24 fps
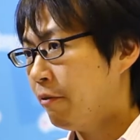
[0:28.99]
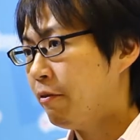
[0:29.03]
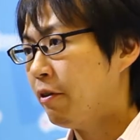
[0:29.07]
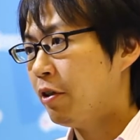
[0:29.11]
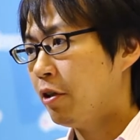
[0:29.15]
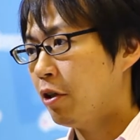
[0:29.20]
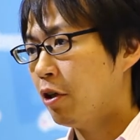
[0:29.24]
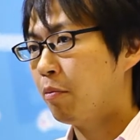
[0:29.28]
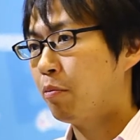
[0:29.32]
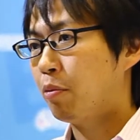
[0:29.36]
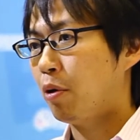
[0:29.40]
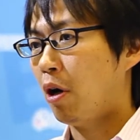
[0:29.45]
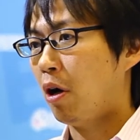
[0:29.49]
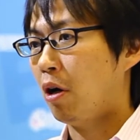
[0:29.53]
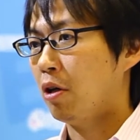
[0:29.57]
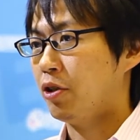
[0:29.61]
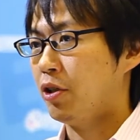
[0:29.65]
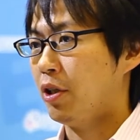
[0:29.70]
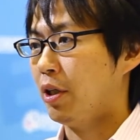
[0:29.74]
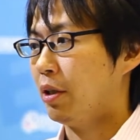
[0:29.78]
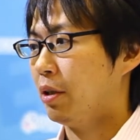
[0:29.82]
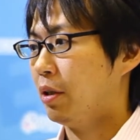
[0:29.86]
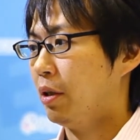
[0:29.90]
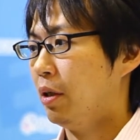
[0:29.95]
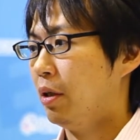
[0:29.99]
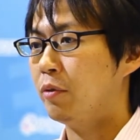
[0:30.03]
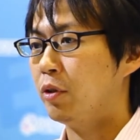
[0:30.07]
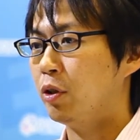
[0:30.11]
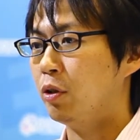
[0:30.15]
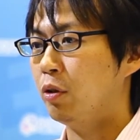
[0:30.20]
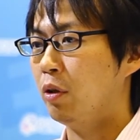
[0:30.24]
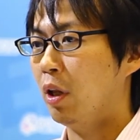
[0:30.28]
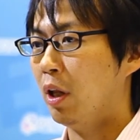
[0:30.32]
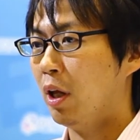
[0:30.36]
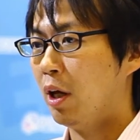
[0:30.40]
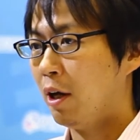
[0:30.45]
in your project, to
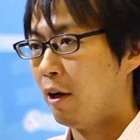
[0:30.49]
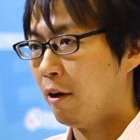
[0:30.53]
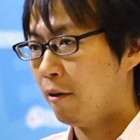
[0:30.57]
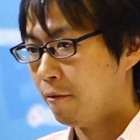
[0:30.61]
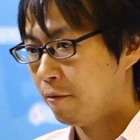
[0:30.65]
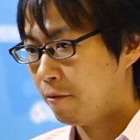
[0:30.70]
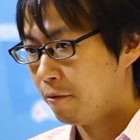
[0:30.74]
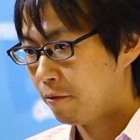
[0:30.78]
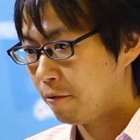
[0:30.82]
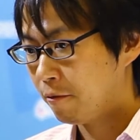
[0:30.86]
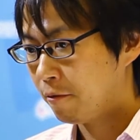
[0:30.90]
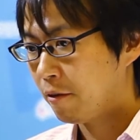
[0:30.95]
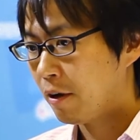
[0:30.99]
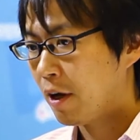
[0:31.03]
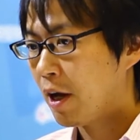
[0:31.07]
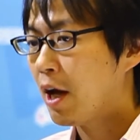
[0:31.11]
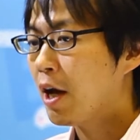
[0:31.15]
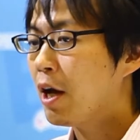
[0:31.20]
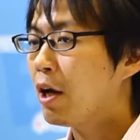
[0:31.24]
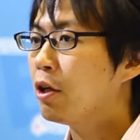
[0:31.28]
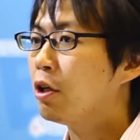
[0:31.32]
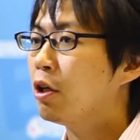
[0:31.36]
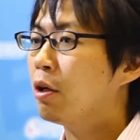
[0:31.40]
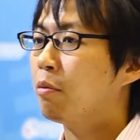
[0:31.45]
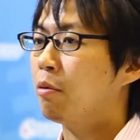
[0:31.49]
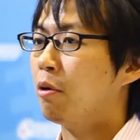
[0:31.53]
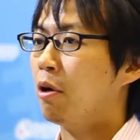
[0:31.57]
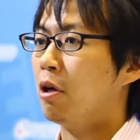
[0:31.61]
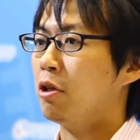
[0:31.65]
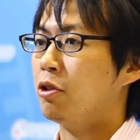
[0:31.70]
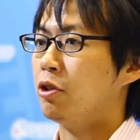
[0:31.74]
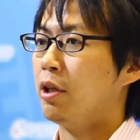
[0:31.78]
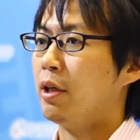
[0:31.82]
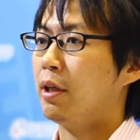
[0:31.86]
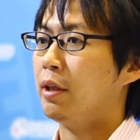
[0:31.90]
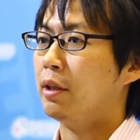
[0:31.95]
love your
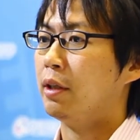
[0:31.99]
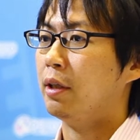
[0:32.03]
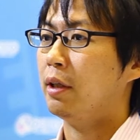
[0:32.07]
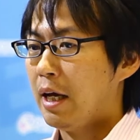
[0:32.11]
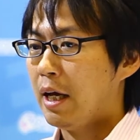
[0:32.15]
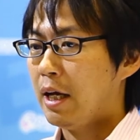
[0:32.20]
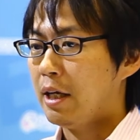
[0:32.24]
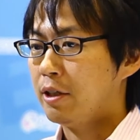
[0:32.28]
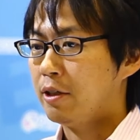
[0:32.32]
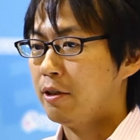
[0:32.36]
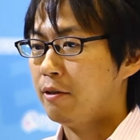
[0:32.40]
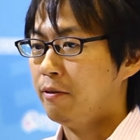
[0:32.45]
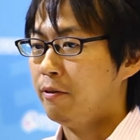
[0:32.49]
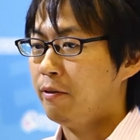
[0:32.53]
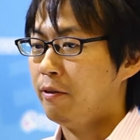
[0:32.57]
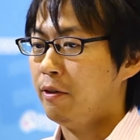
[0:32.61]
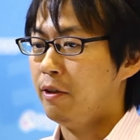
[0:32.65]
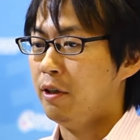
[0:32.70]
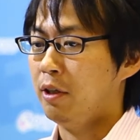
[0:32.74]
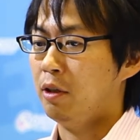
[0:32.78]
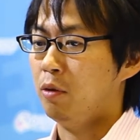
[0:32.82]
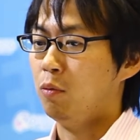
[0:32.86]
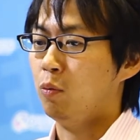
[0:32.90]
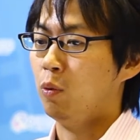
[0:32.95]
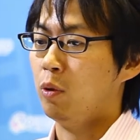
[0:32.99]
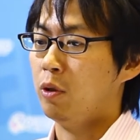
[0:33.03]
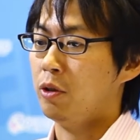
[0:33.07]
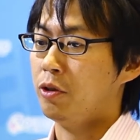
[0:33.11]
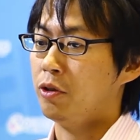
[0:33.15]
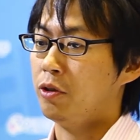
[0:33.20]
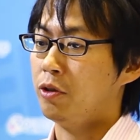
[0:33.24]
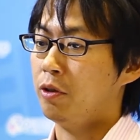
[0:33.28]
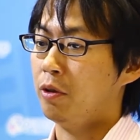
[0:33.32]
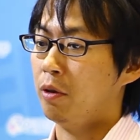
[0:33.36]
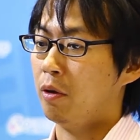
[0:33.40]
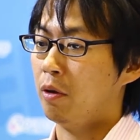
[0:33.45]
project as if it
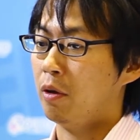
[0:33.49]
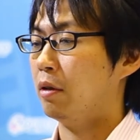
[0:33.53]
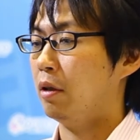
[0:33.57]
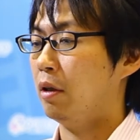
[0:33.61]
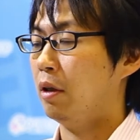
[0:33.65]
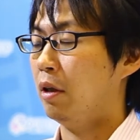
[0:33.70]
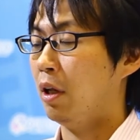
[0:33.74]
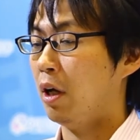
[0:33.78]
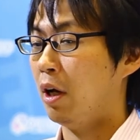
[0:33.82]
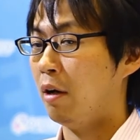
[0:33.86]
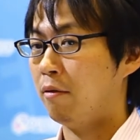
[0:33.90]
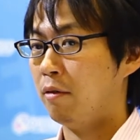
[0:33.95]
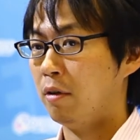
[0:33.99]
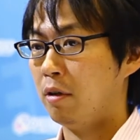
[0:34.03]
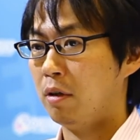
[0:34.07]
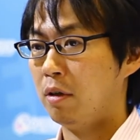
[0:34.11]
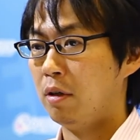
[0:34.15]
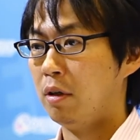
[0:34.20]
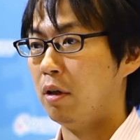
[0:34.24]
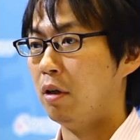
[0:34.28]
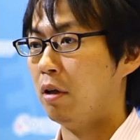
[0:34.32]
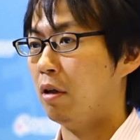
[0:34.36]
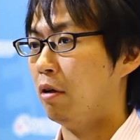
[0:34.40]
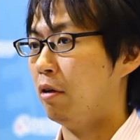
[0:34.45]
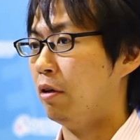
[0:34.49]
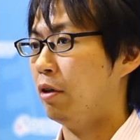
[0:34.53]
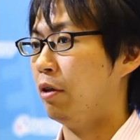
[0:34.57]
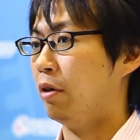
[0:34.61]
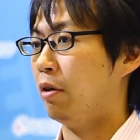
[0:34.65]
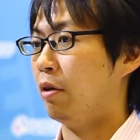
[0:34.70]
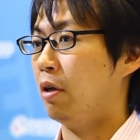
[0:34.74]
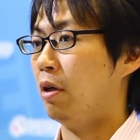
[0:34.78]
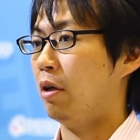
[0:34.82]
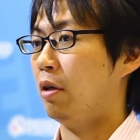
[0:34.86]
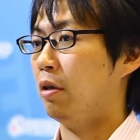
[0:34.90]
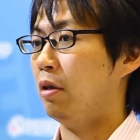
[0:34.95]
was your lover or
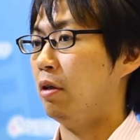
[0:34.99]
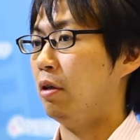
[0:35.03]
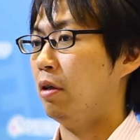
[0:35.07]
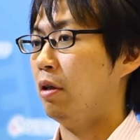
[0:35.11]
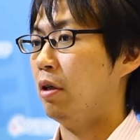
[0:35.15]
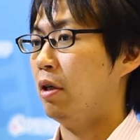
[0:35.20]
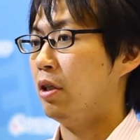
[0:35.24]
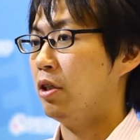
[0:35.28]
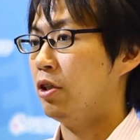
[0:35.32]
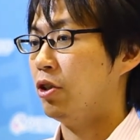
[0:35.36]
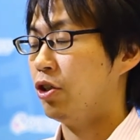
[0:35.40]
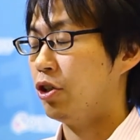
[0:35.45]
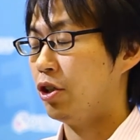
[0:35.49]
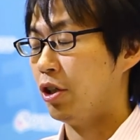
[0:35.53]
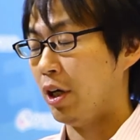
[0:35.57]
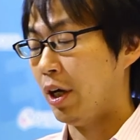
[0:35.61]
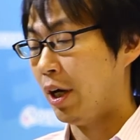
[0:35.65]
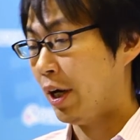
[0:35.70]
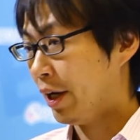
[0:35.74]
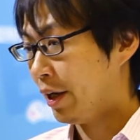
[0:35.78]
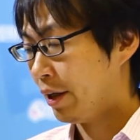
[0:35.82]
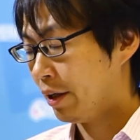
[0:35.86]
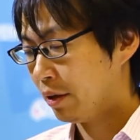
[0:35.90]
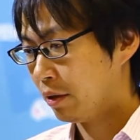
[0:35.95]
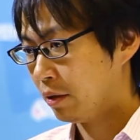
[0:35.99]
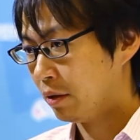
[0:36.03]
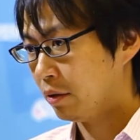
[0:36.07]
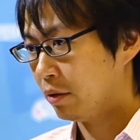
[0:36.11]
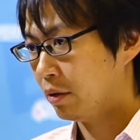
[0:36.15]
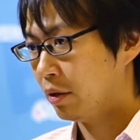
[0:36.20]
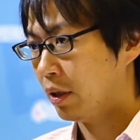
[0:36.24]
your child,